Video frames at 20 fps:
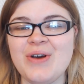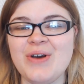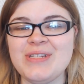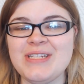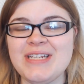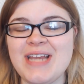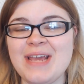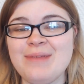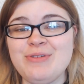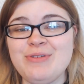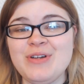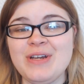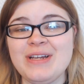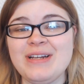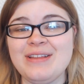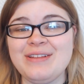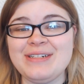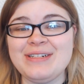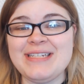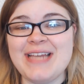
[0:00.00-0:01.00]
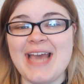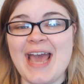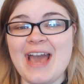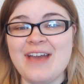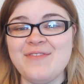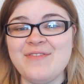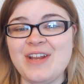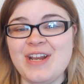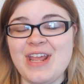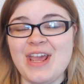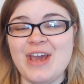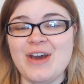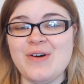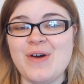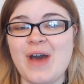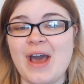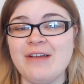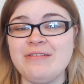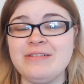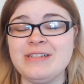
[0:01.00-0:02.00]
So today I'm doing another tag
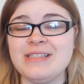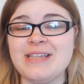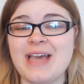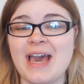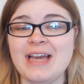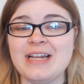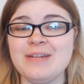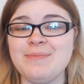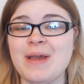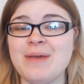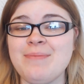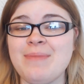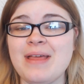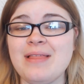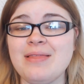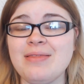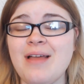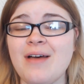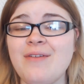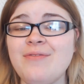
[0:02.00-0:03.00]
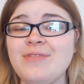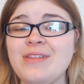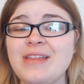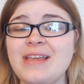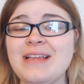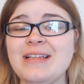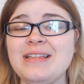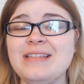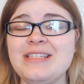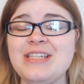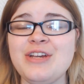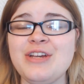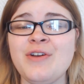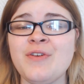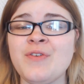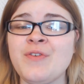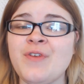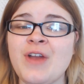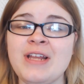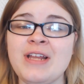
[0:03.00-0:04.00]
video. I was tagged by my lovely
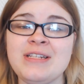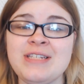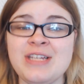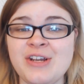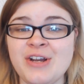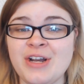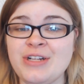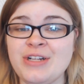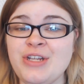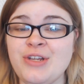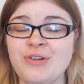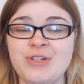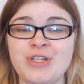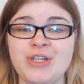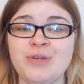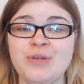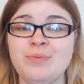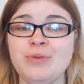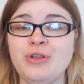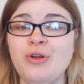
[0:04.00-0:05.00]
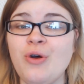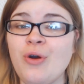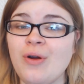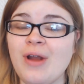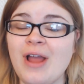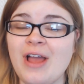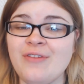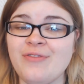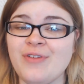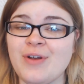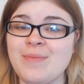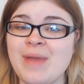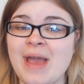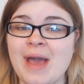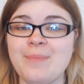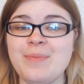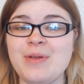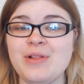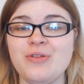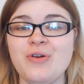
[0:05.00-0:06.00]
dear friend here on YouTube, Laura from
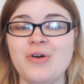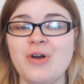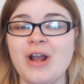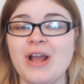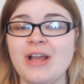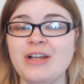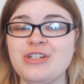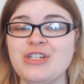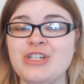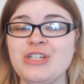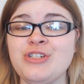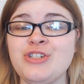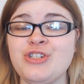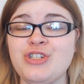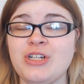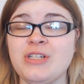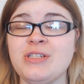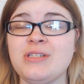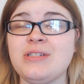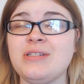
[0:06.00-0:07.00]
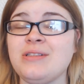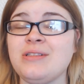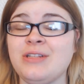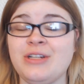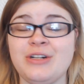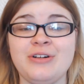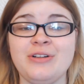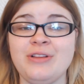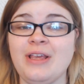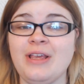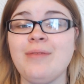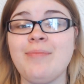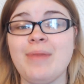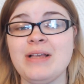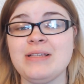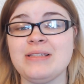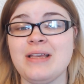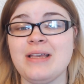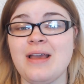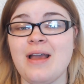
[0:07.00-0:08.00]
Happy Laura. She's just literally
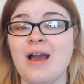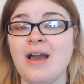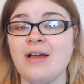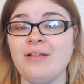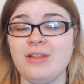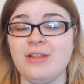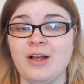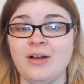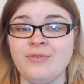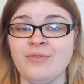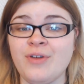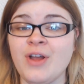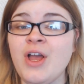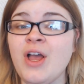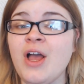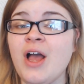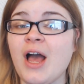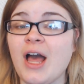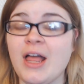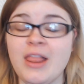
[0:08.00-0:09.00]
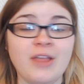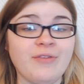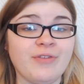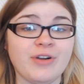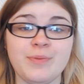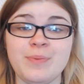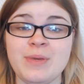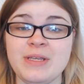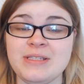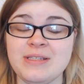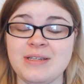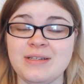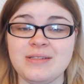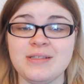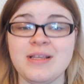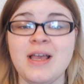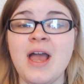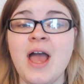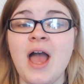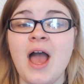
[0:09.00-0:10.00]
amazing. I love I love her to
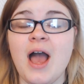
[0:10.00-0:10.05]
pieces.